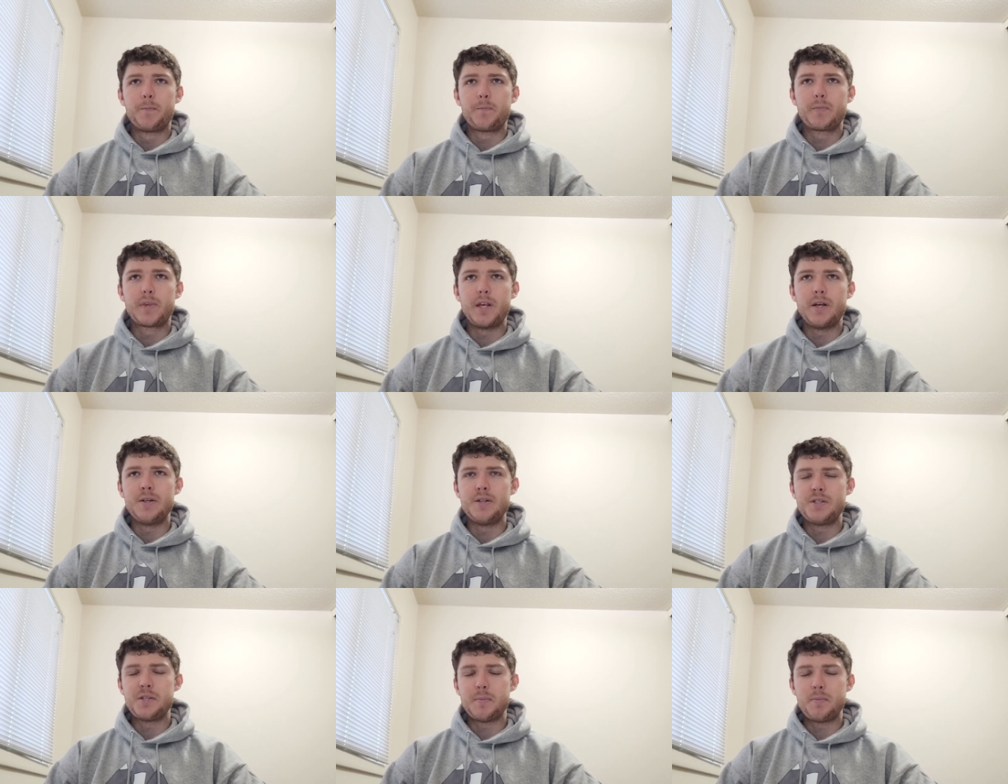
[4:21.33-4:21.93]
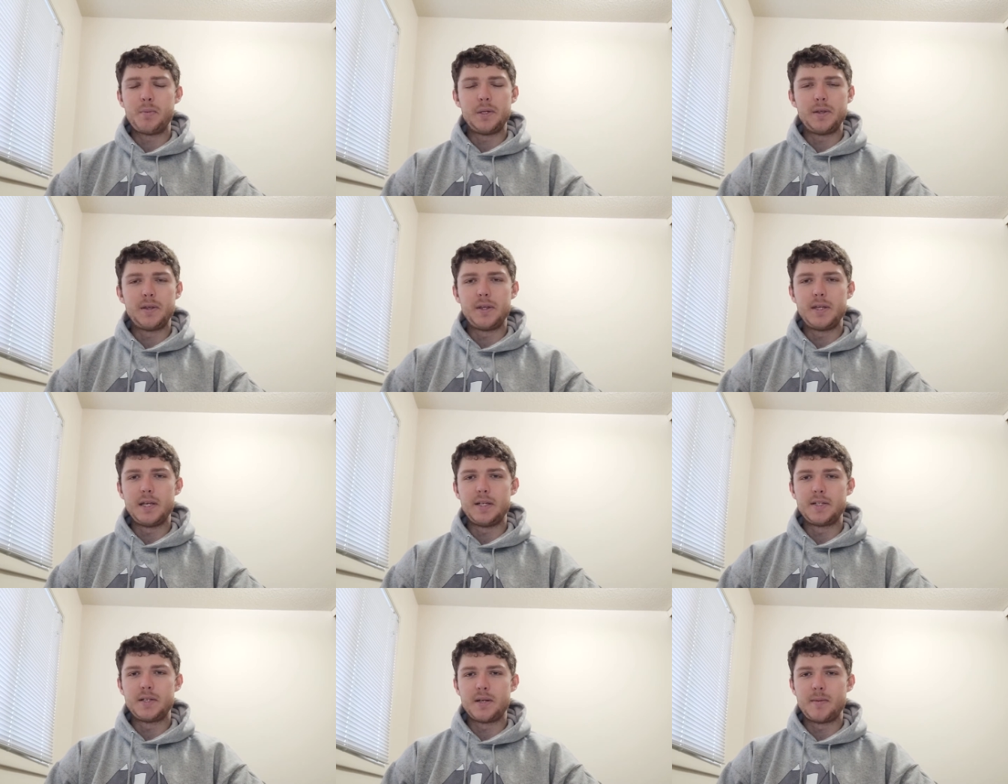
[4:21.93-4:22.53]
Just to put
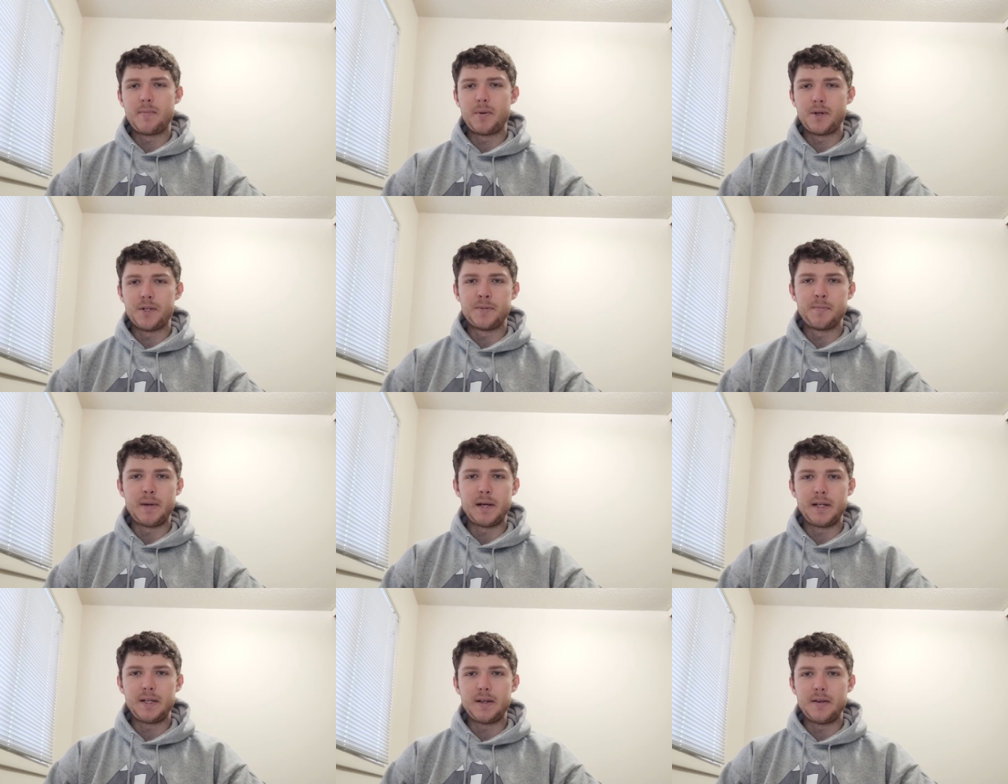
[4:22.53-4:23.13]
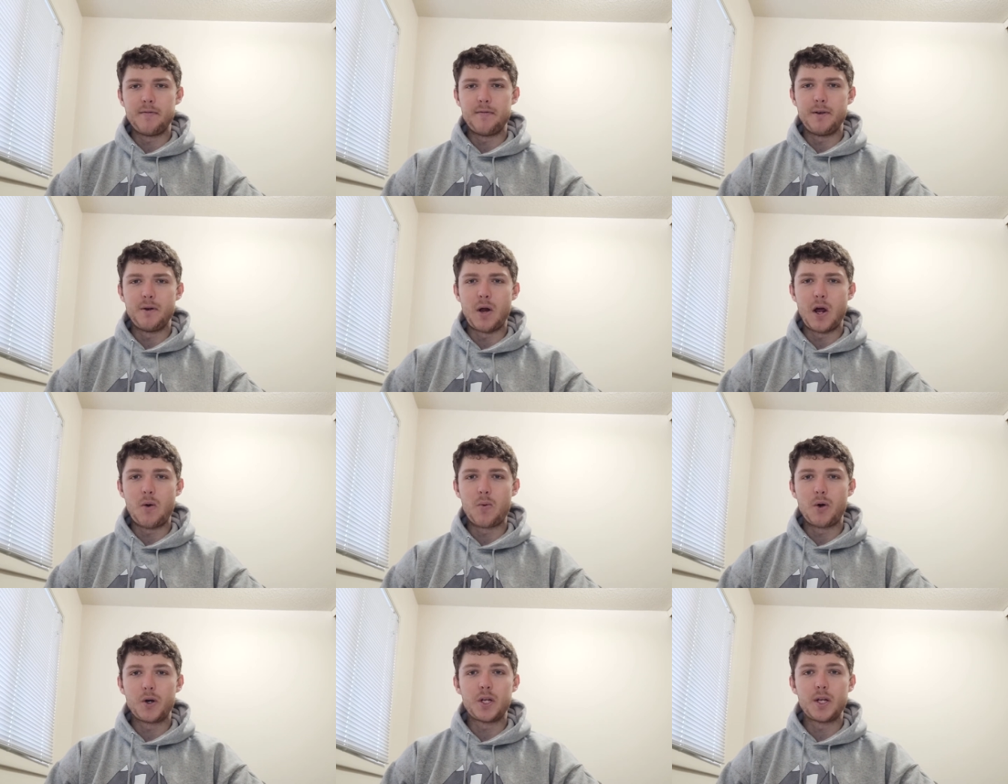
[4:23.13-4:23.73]
things in perspective, I
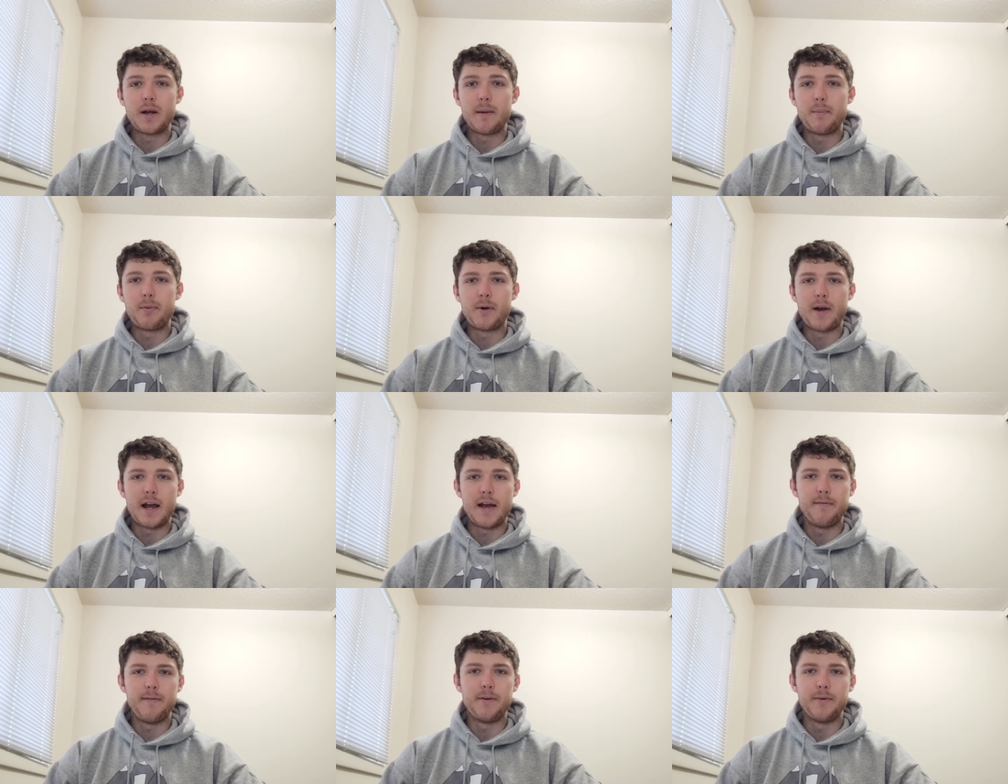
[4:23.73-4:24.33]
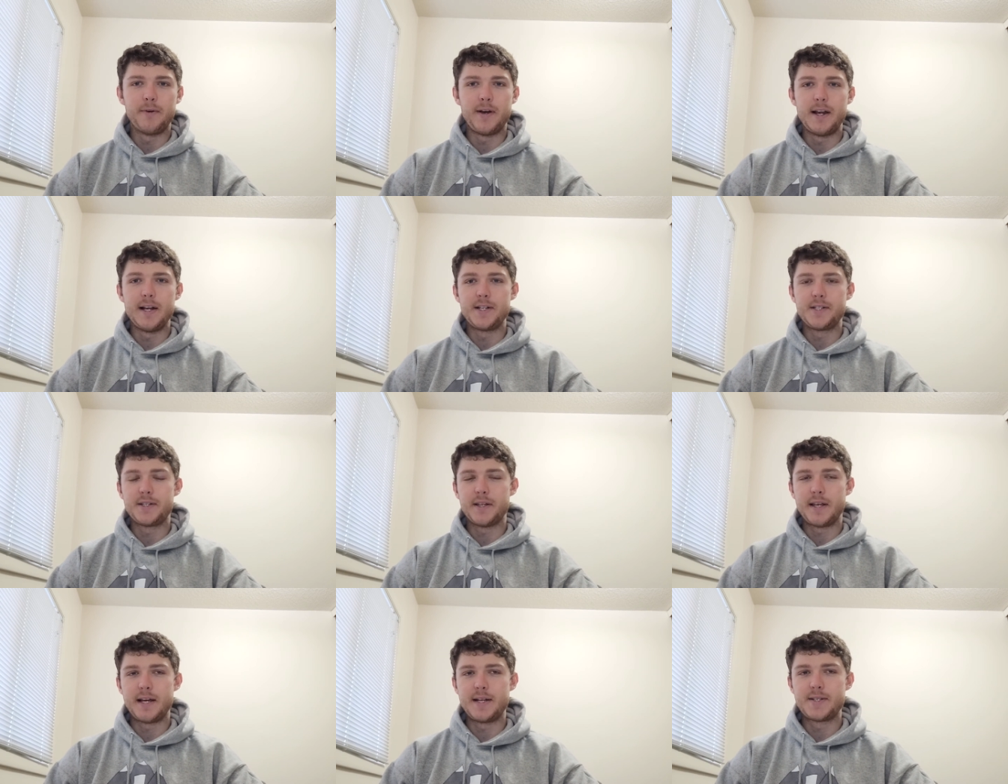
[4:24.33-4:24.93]
worked on a private
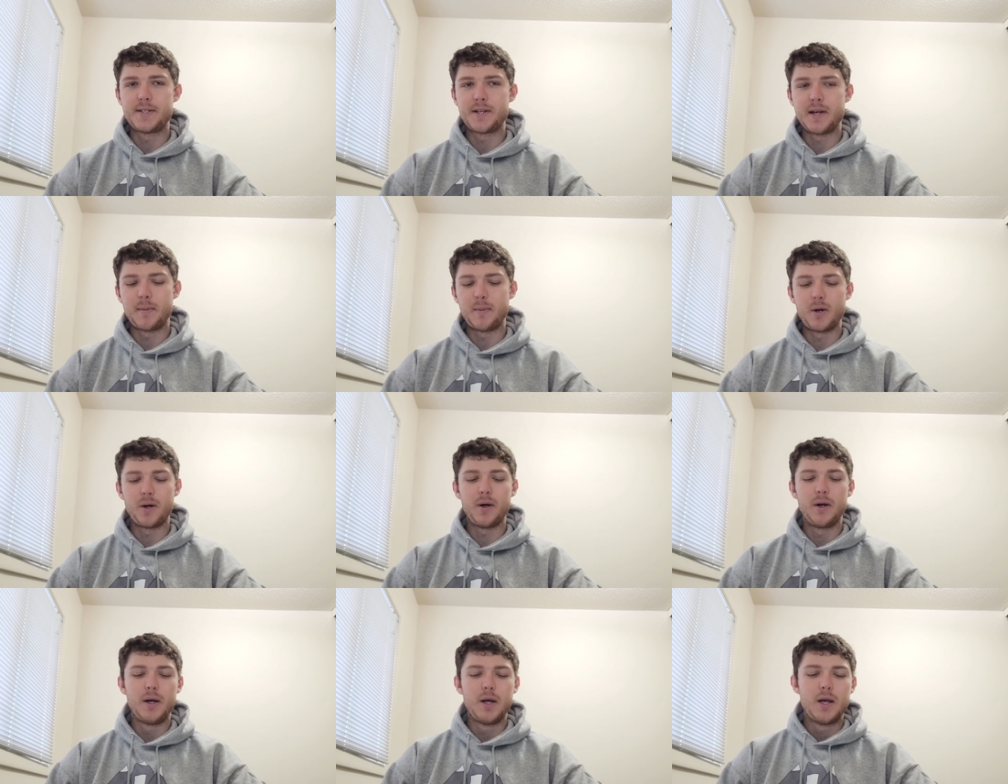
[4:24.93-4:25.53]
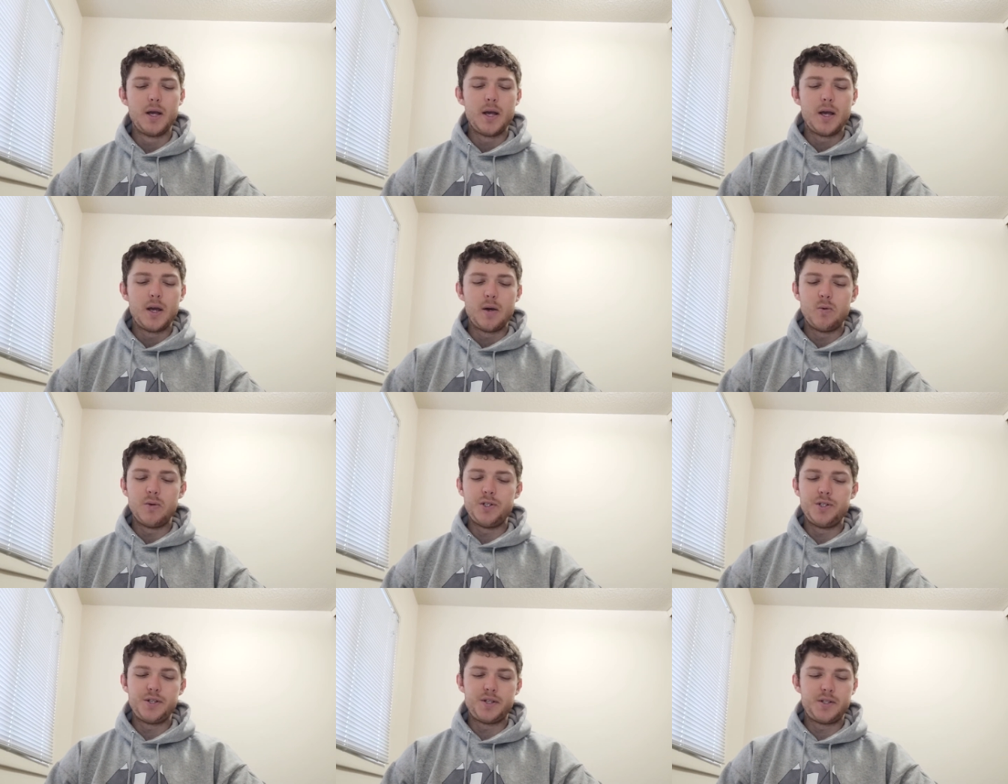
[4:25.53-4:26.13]
ranch last summer
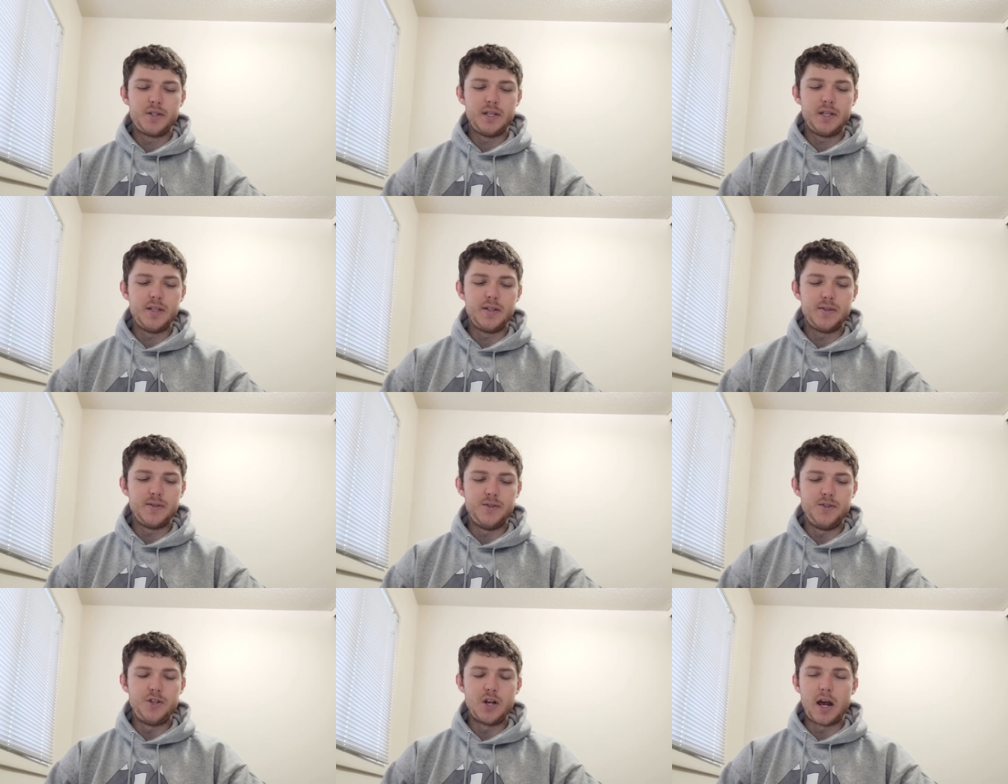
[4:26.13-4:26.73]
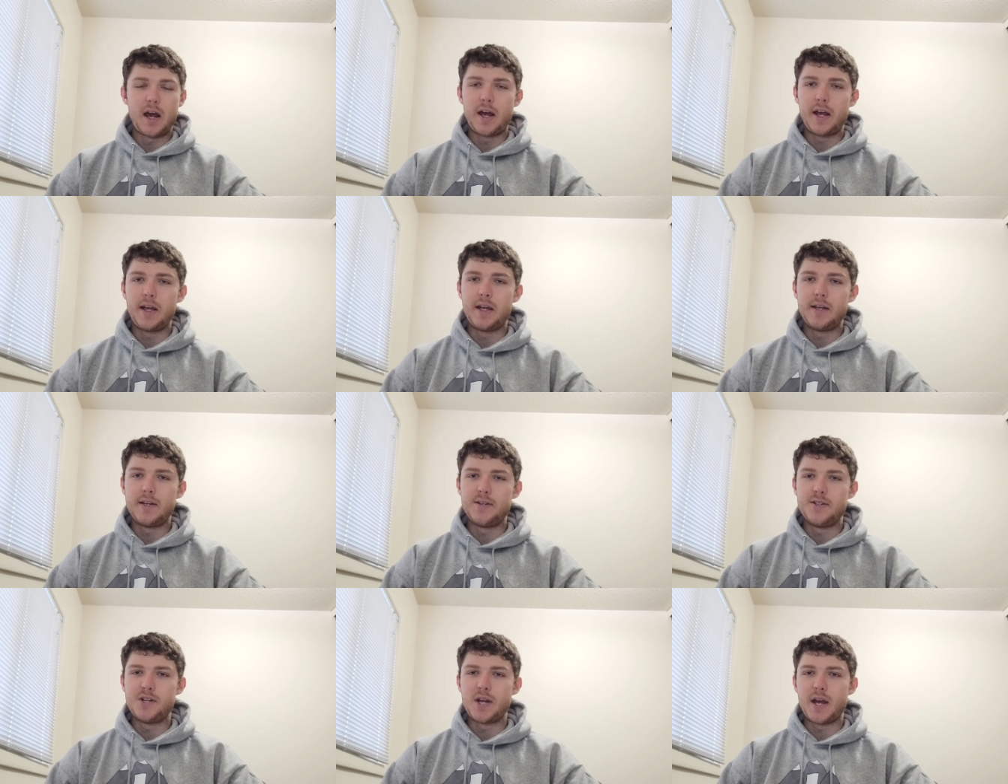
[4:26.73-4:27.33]
with just these
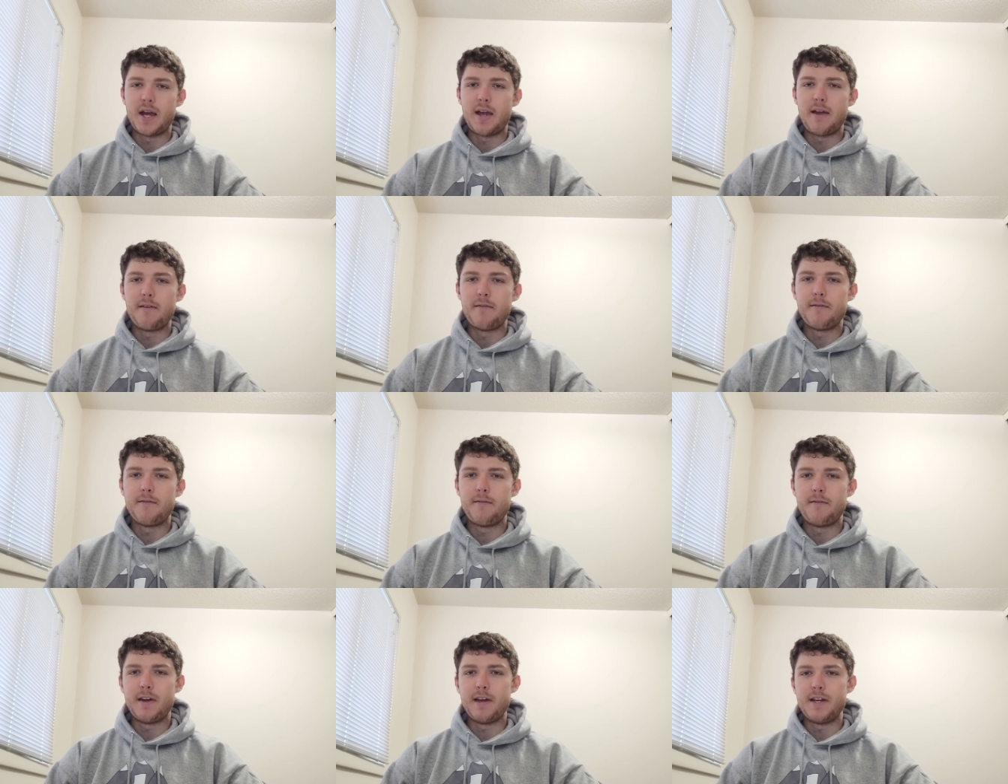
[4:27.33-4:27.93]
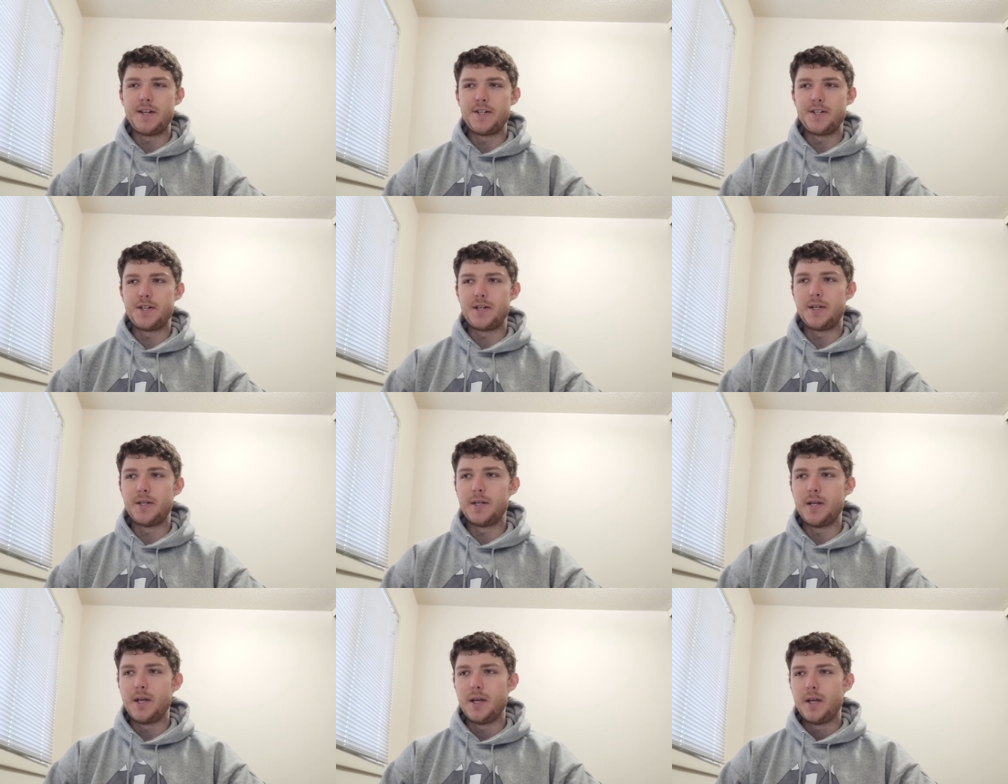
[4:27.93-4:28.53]
giant fish,
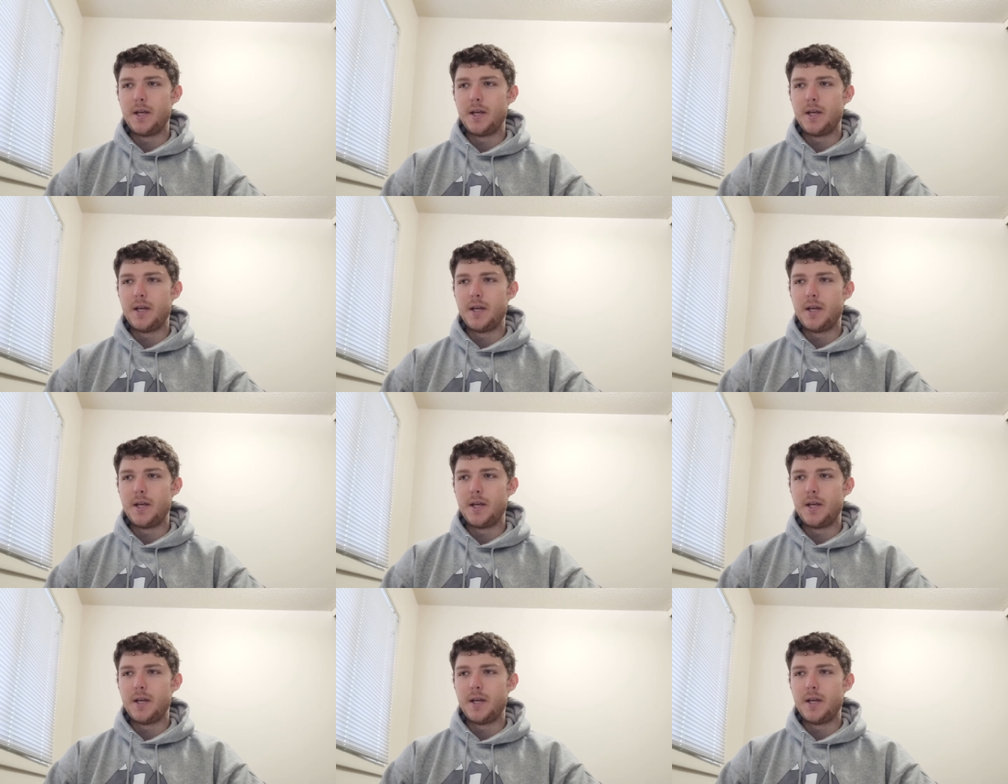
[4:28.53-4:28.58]
and